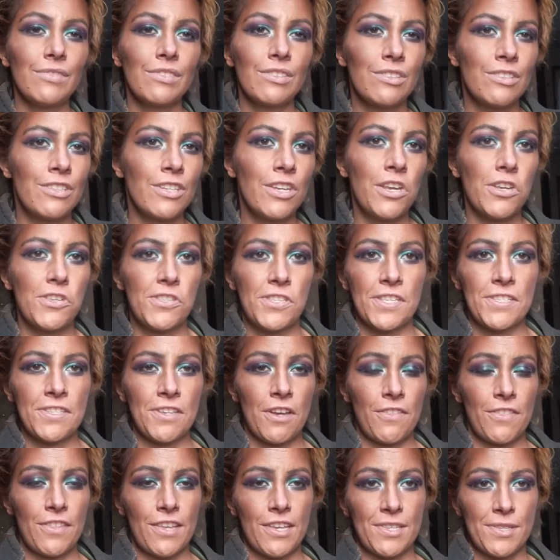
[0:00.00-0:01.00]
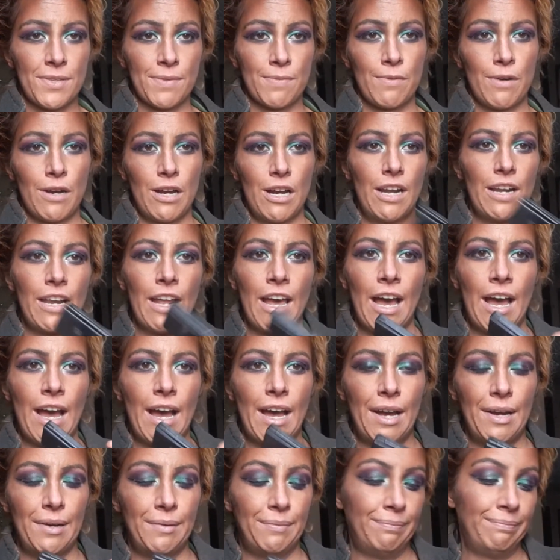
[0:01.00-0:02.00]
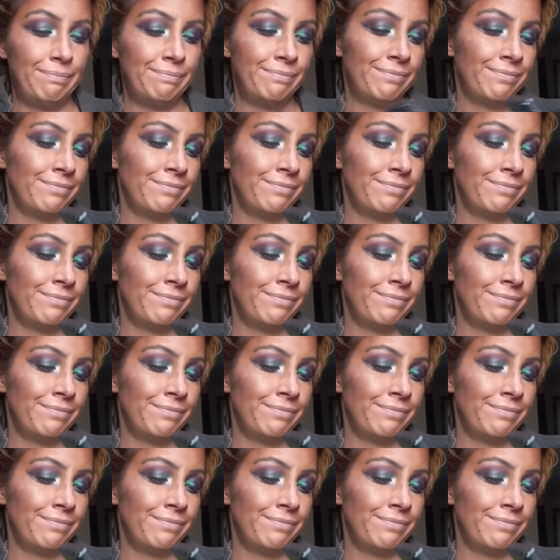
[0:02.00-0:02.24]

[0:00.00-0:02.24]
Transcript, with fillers: uses on this one. Um,